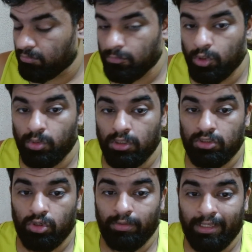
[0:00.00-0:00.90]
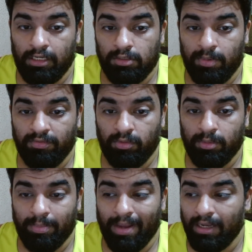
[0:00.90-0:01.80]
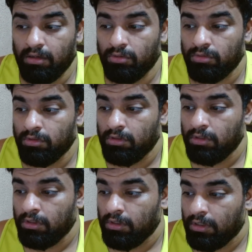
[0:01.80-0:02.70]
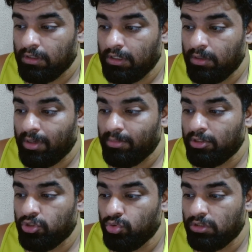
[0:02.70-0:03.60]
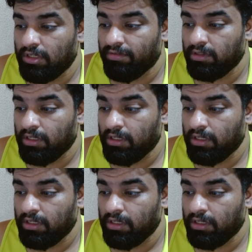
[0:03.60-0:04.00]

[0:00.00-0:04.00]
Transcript: What, Slovenia is playing from the back now? I think it might be June 7th.